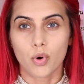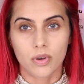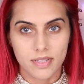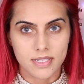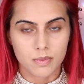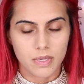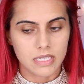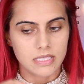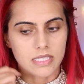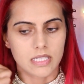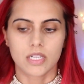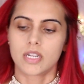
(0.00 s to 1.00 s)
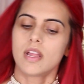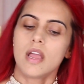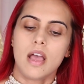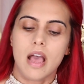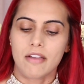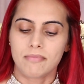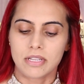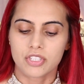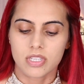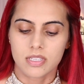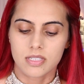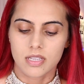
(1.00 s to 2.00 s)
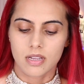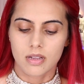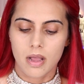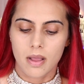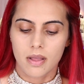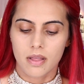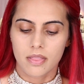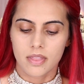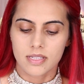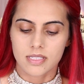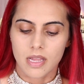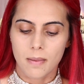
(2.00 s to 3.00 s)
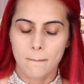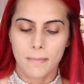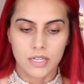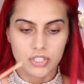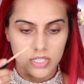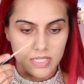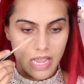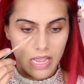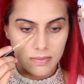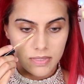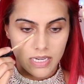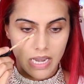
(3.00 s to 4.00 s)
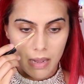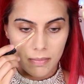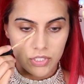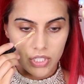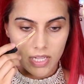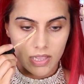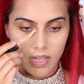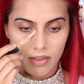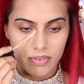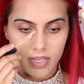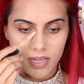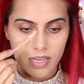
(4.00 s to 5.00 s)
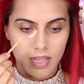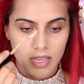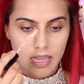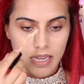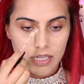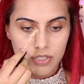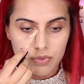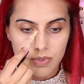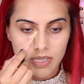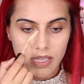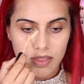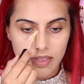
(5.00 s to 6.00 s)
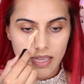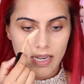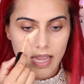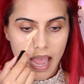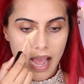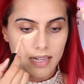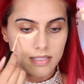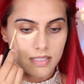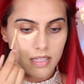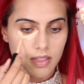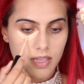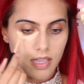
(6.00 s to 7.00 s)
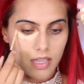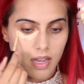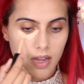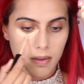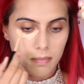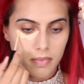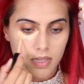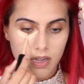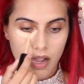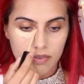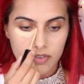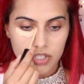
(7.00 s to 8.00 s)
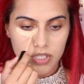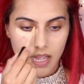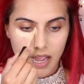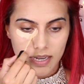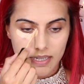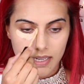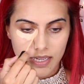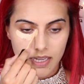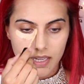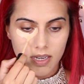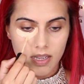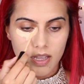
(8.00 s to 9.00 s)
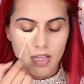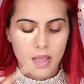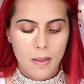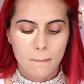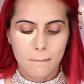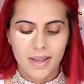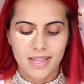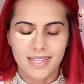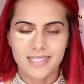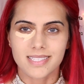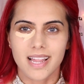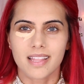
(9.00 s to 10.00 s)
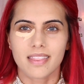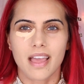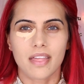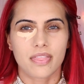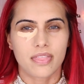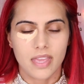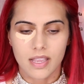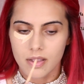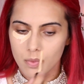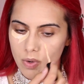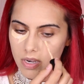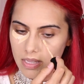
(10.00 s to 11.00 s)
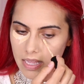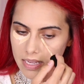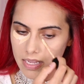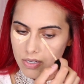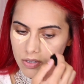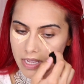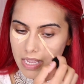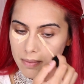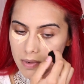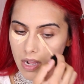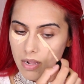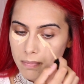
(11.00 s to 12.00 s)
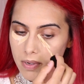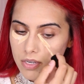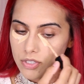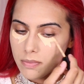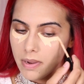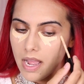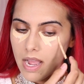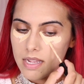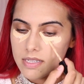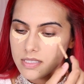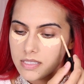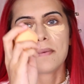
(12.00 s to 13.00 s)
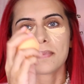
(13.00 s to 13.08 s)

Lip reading: Born This Way concealer. I've mentioned this a bunch of times and how much I love it. It's really thin. It has the coverage that I need, but it's not that thick where like it'll cake up under my eyes.